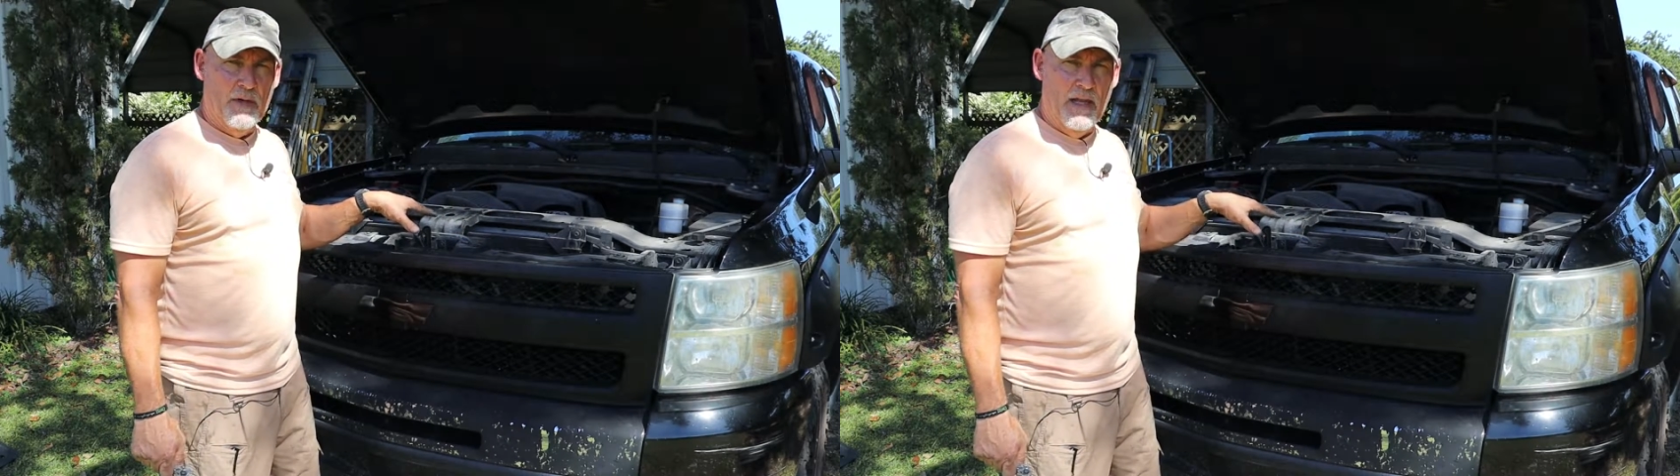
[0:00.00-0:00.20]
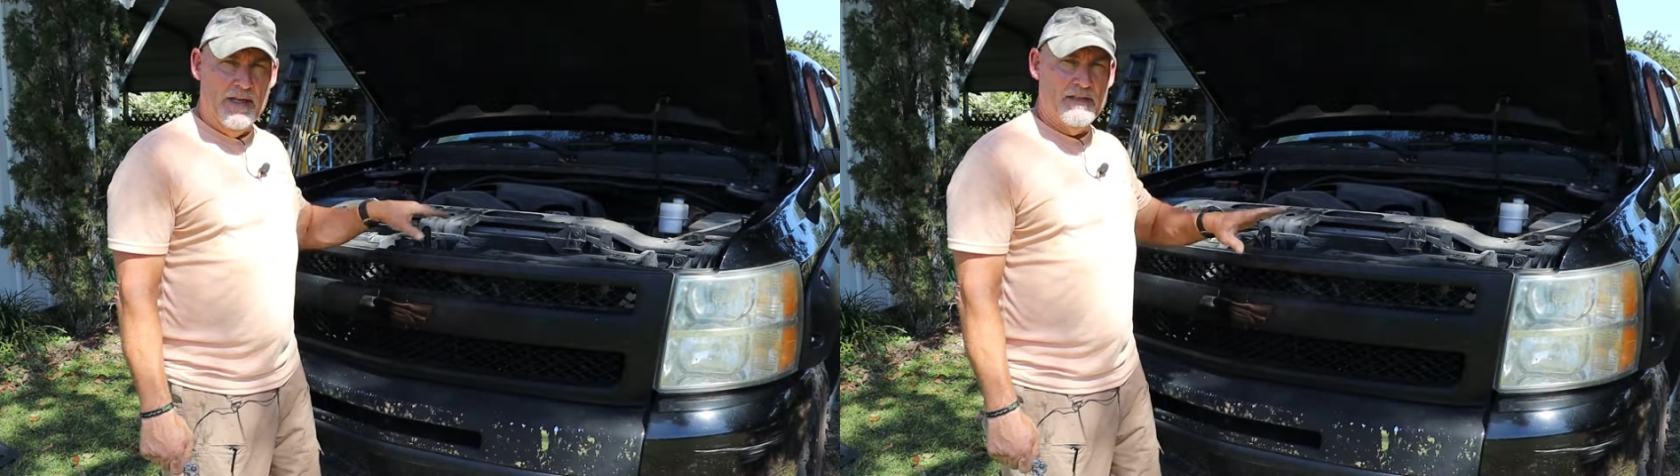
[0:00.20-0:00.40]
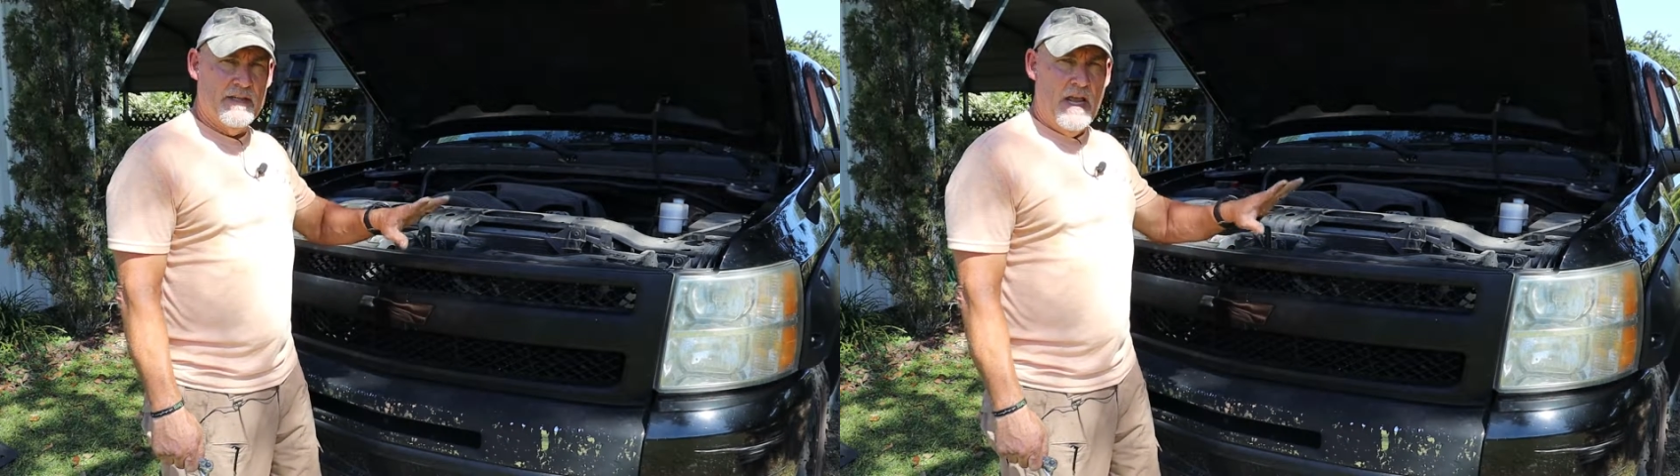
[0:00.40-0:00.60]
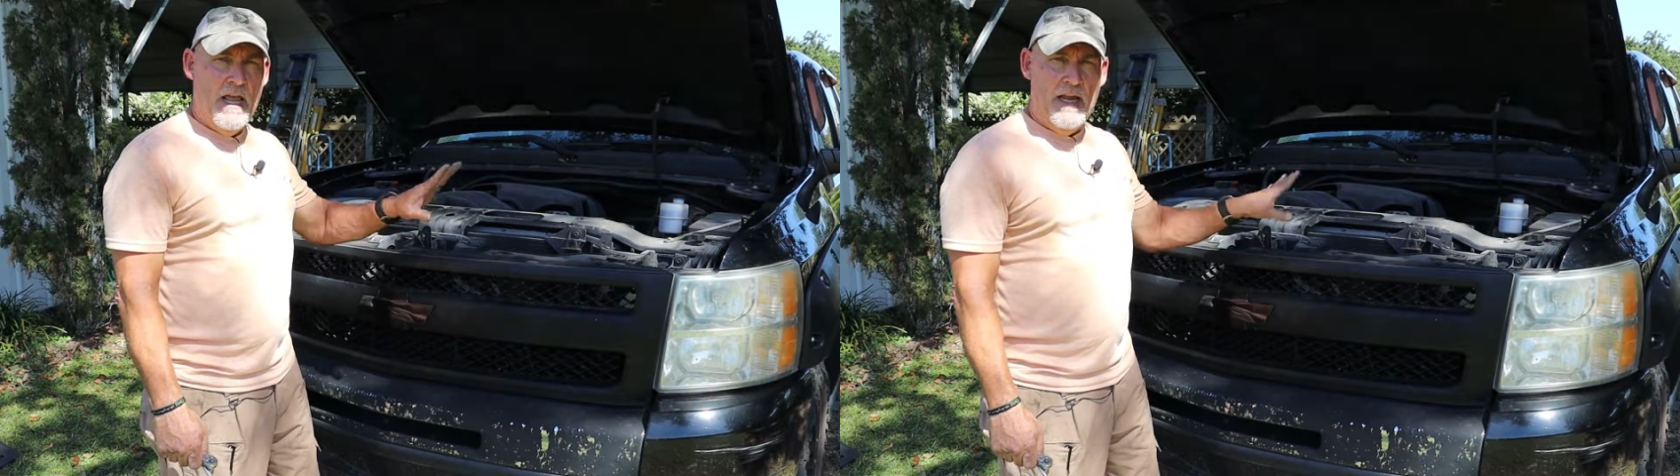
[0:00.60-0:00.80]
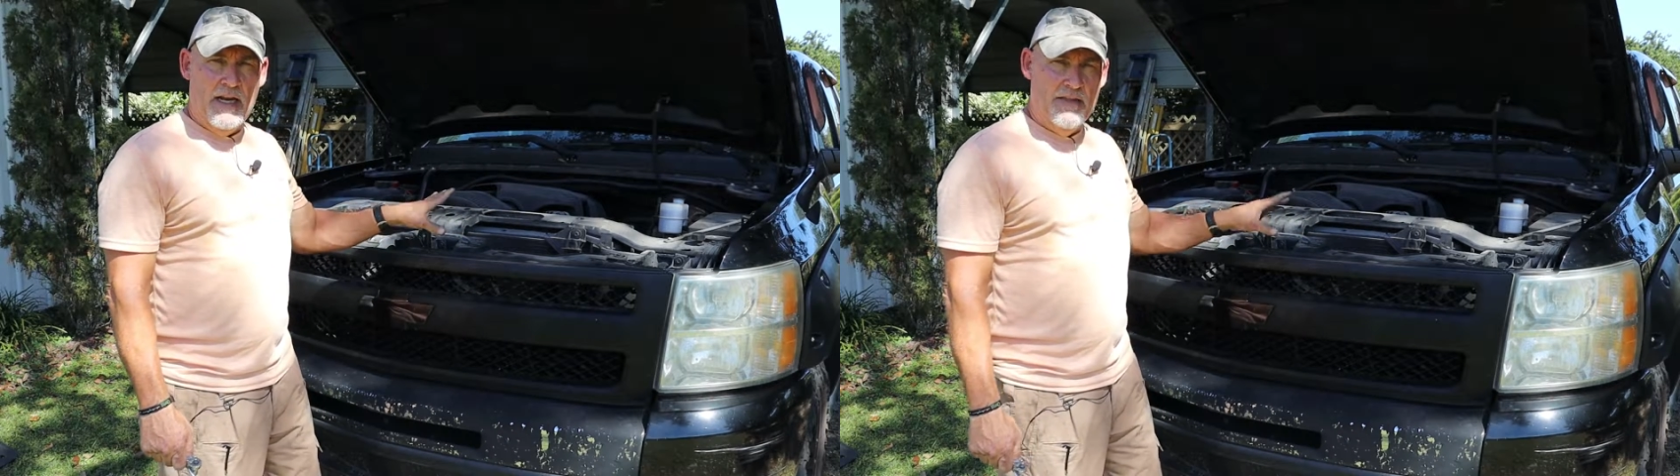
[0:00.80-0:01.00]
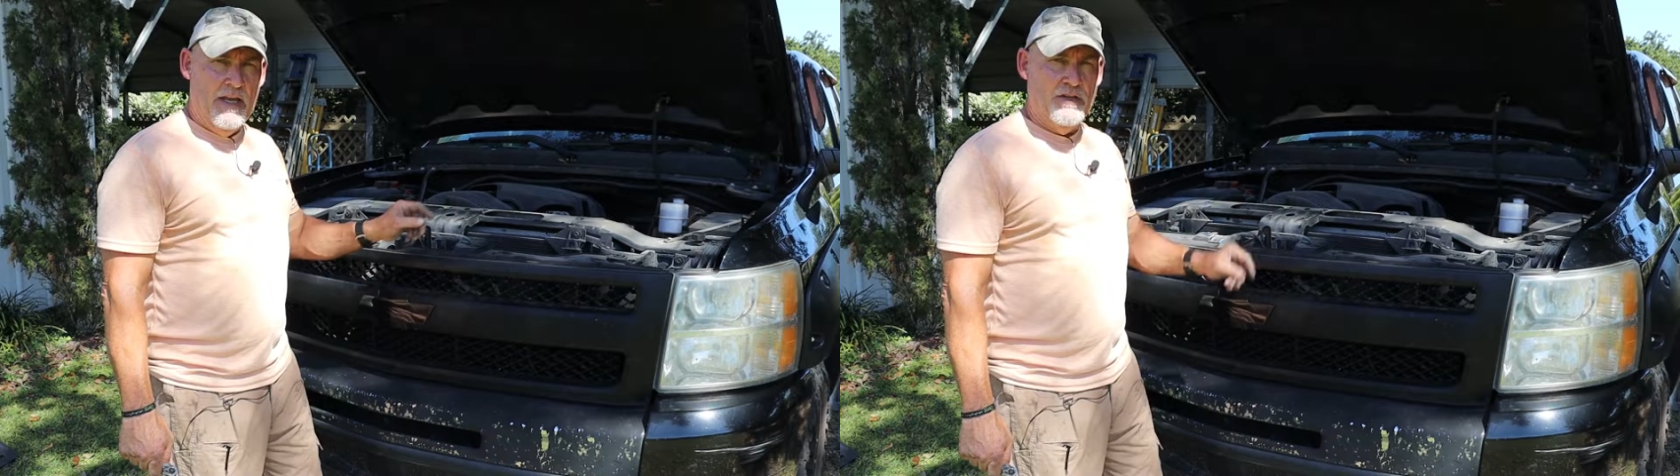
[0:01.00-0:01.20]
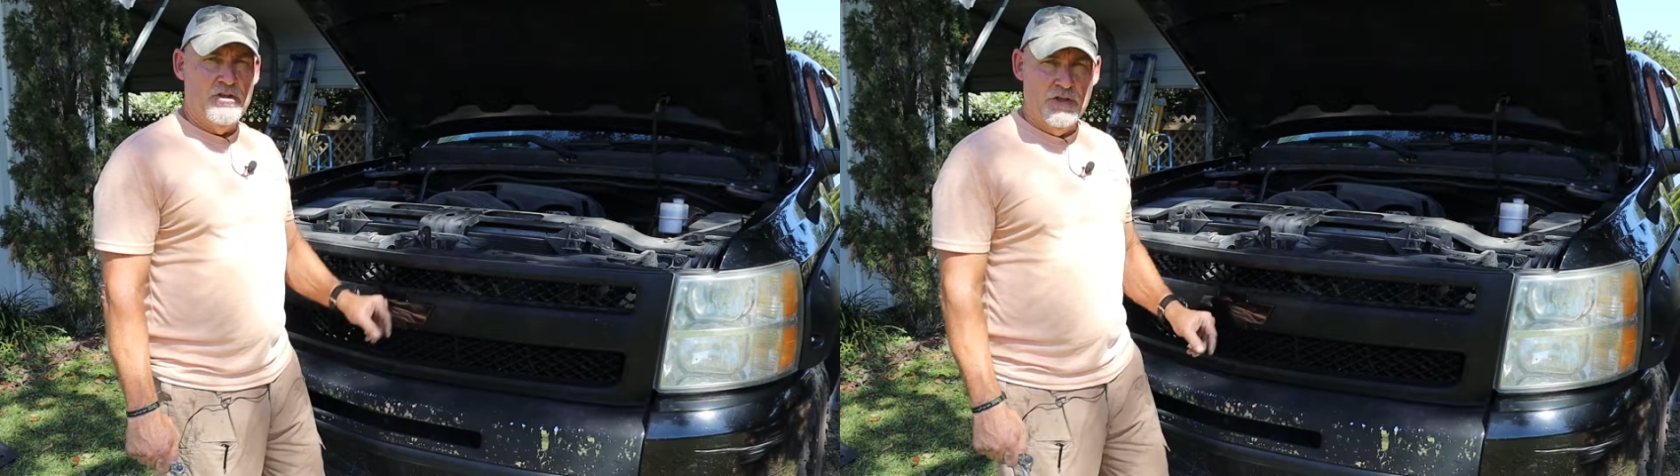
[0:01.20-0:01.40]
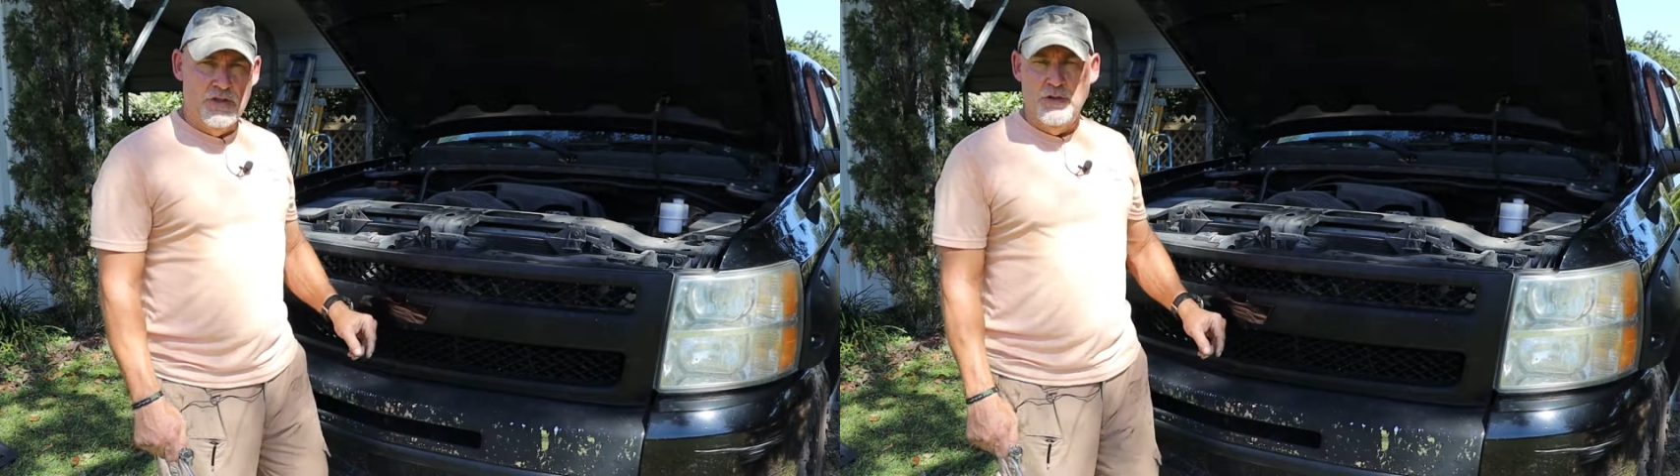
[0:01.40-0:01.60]
place, and that
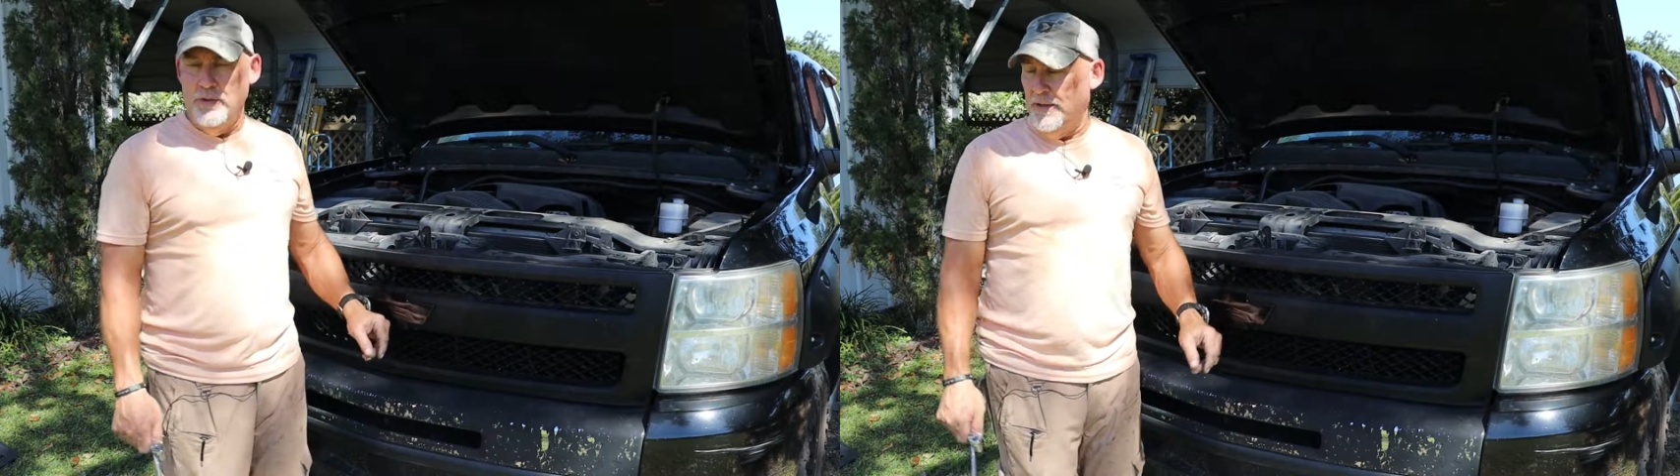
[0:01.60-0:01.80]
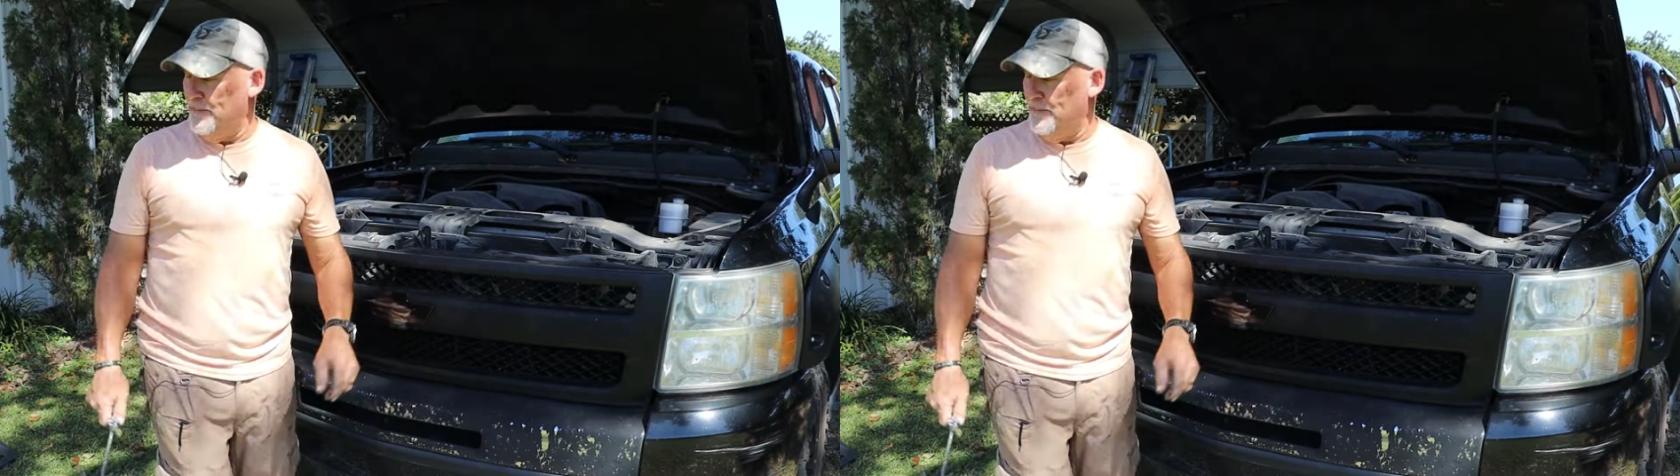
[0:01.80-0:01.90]
should do